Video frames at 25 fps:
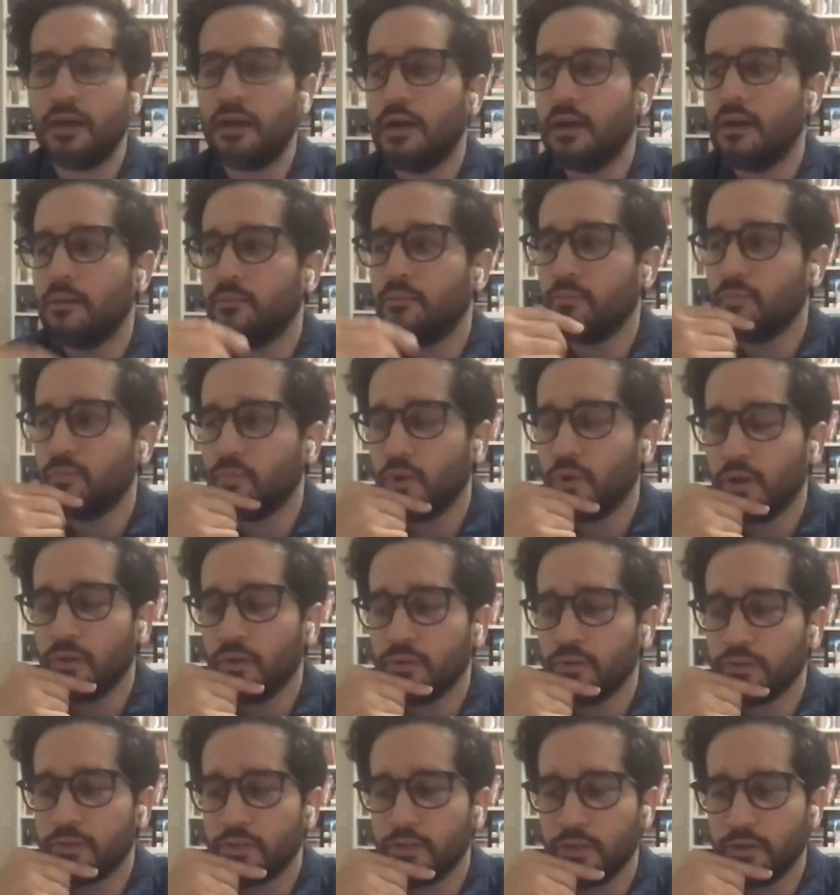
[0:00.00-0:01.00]

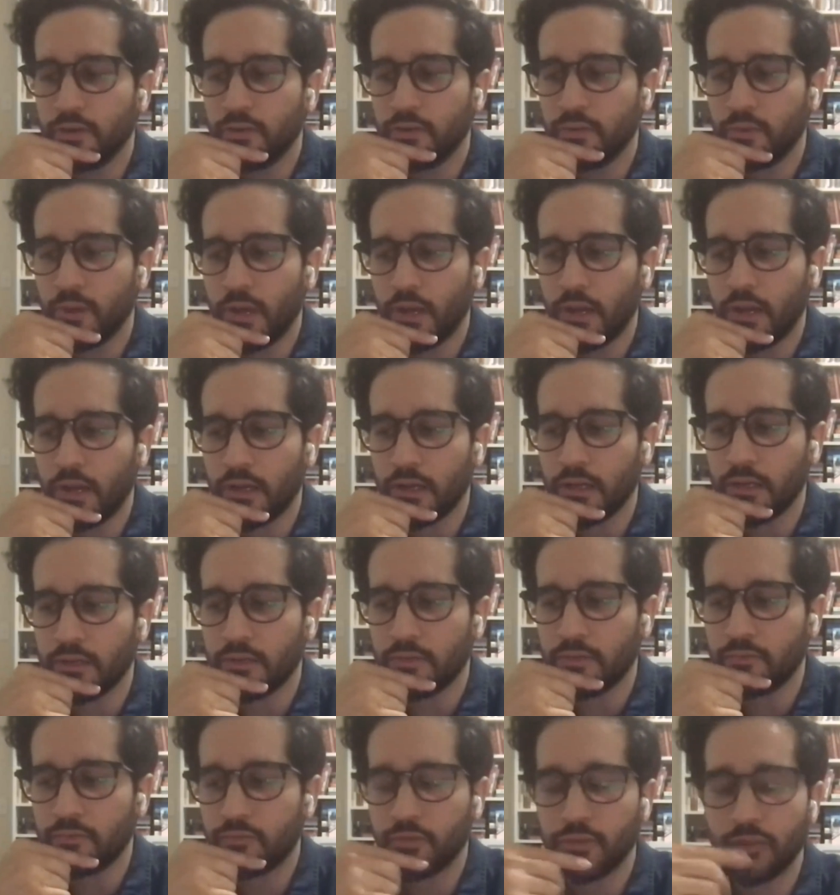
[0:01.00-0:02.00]
Well,
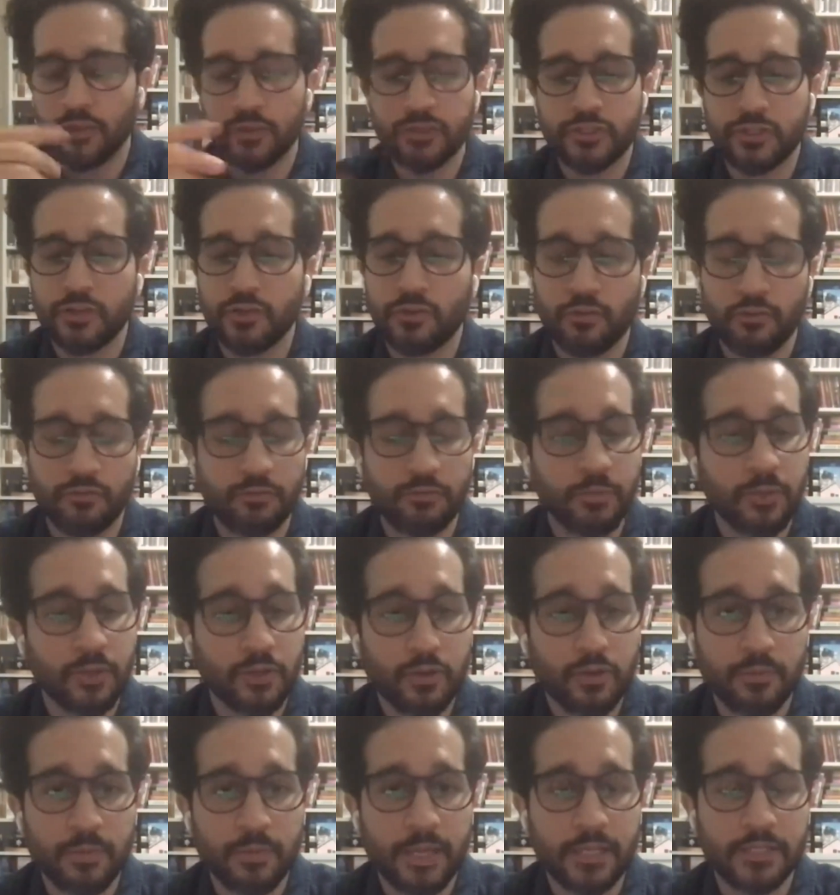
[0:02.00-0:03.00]
for those of you who are
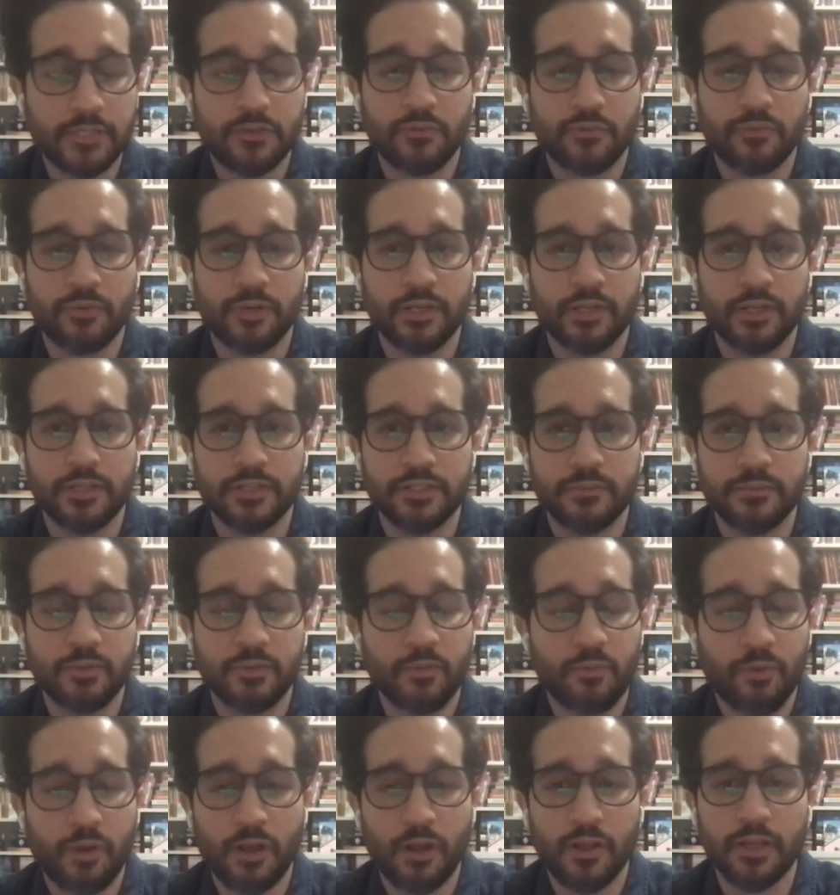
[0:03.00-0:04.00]
familiar with magical realism,
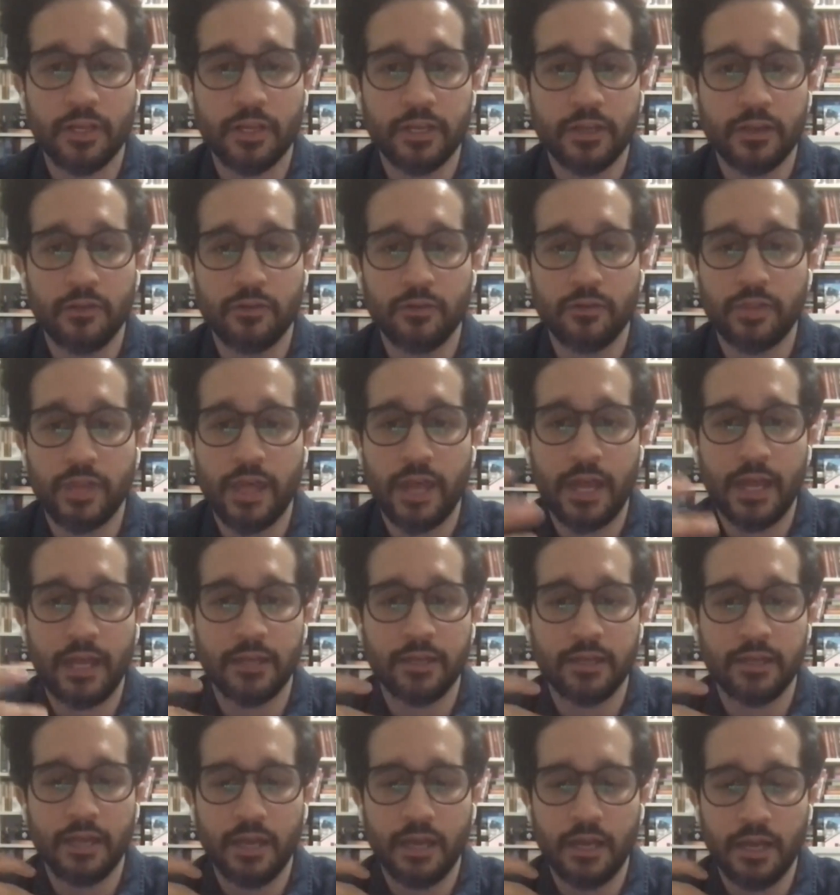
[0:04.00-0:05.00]
you probably know
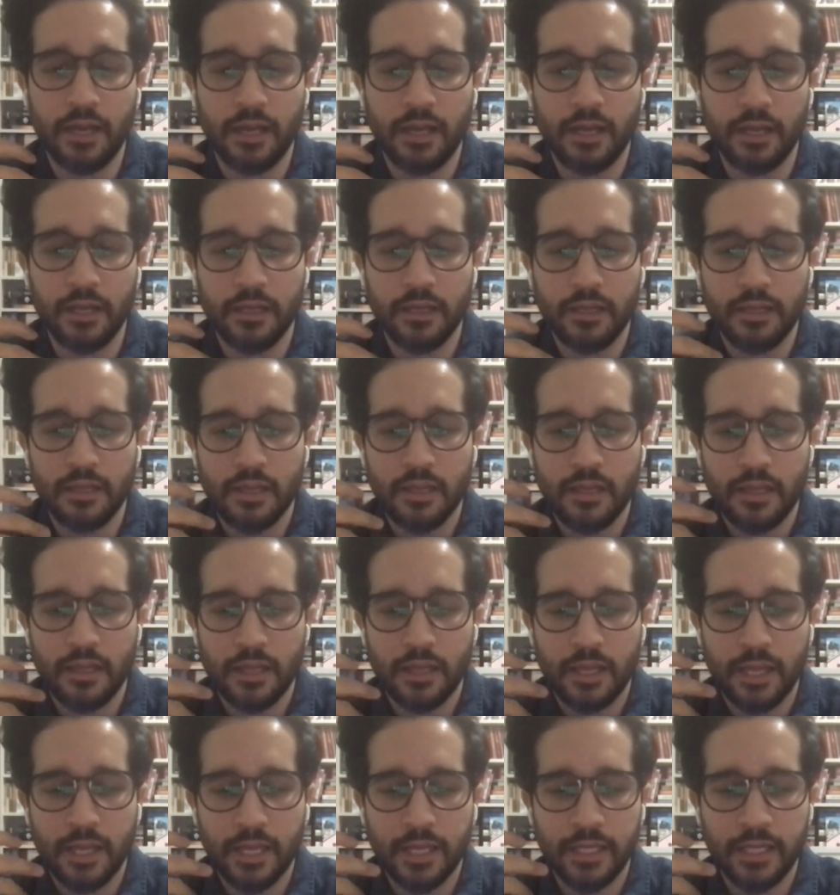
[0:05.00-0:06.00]
that
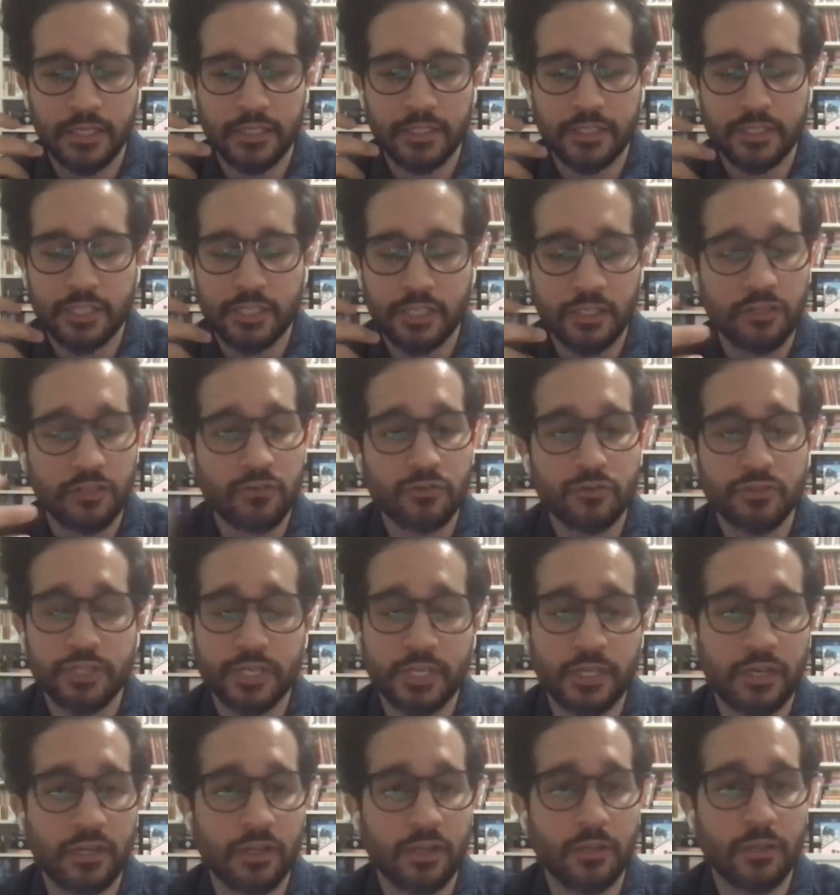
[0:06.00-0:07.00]
it is huge
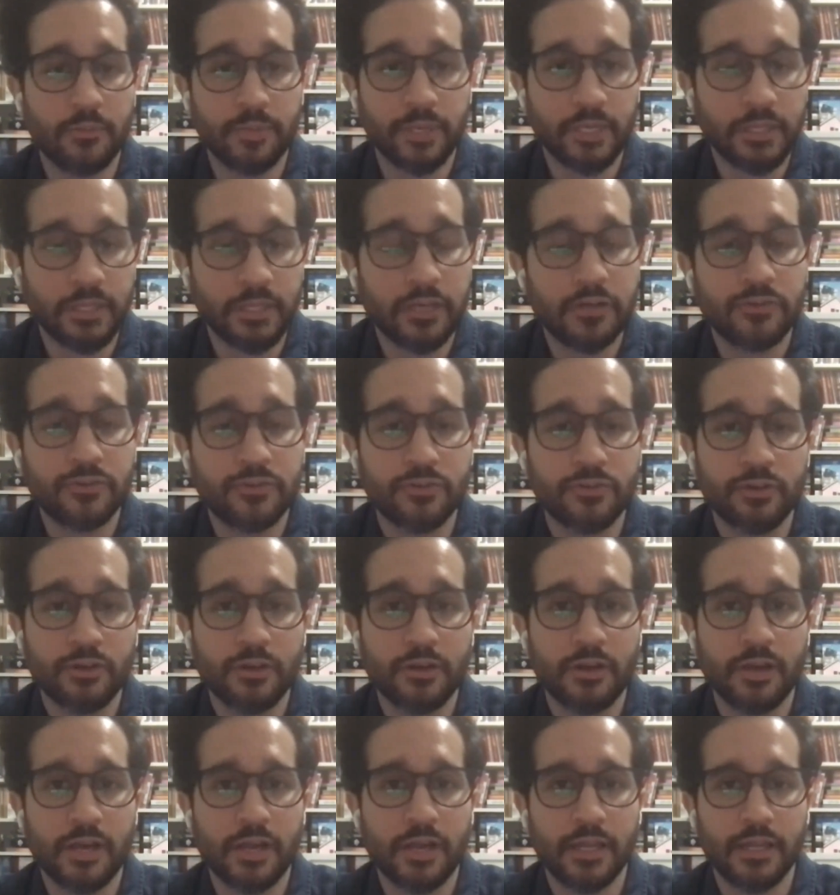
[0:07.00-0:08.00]
in Colombian
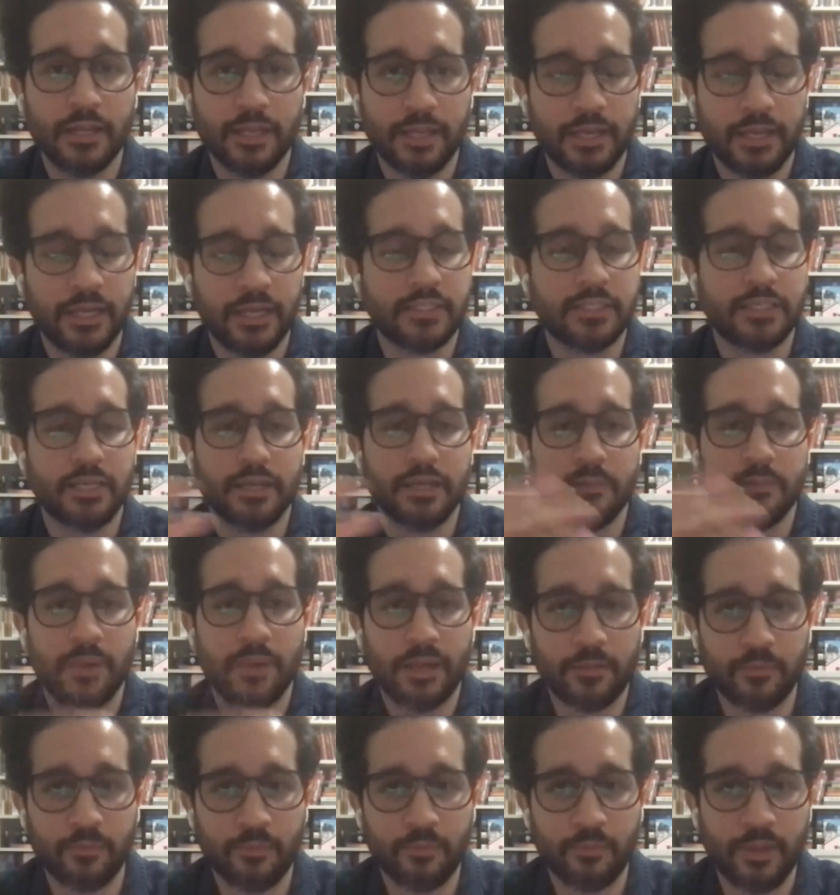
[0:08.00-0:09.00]
literature. And like I said,
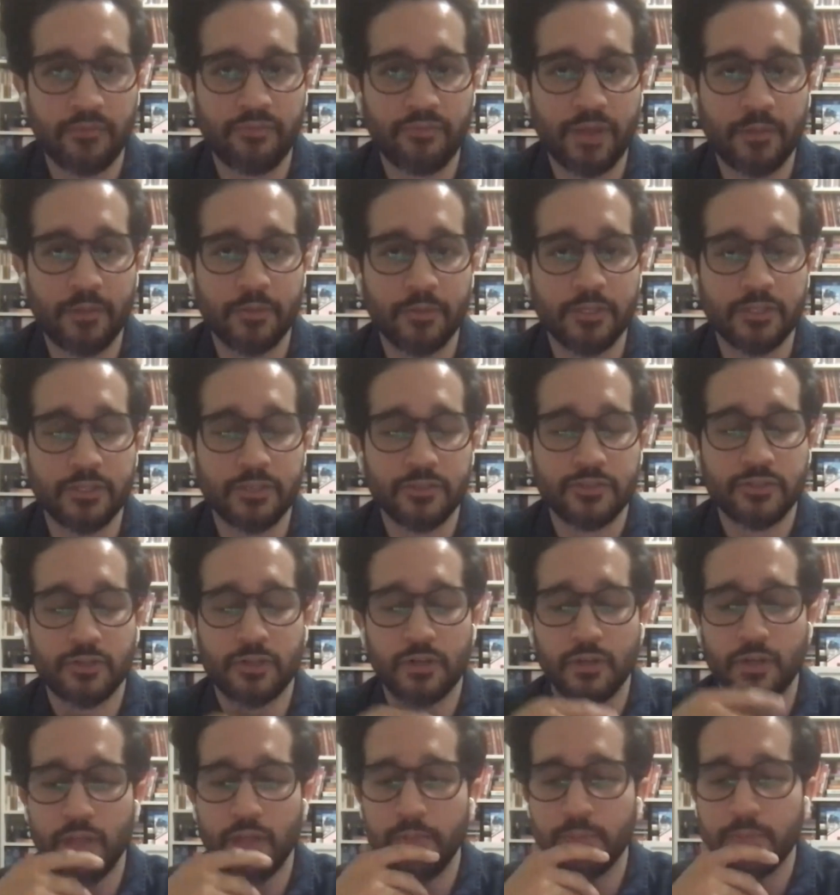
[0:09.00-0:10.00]
my family is also
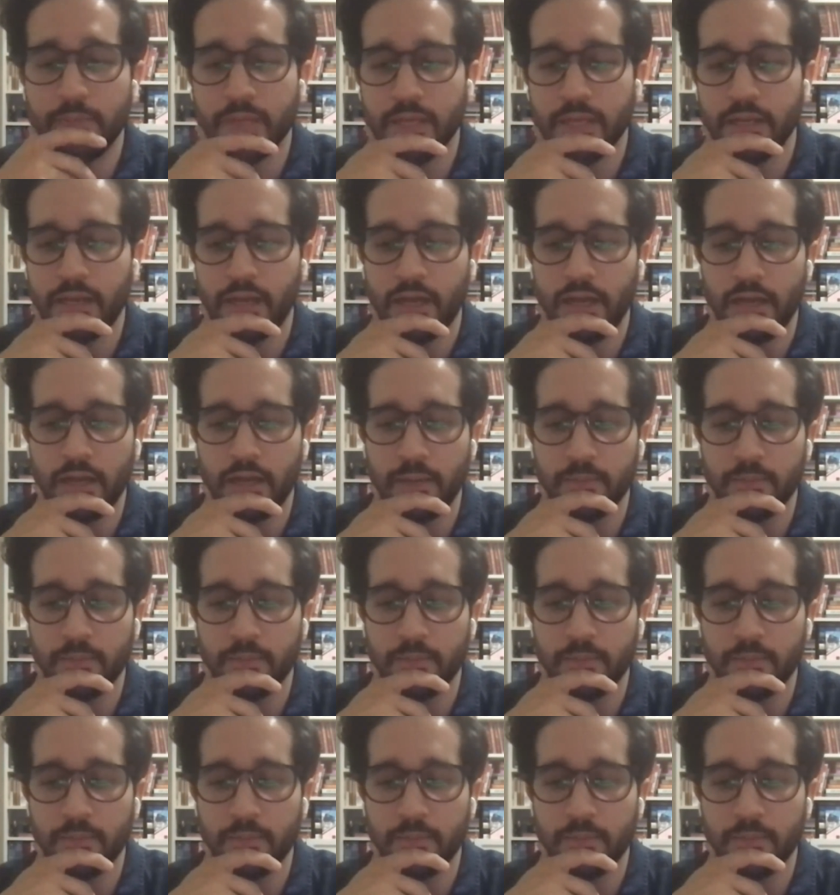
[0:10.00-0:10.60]
Colombian.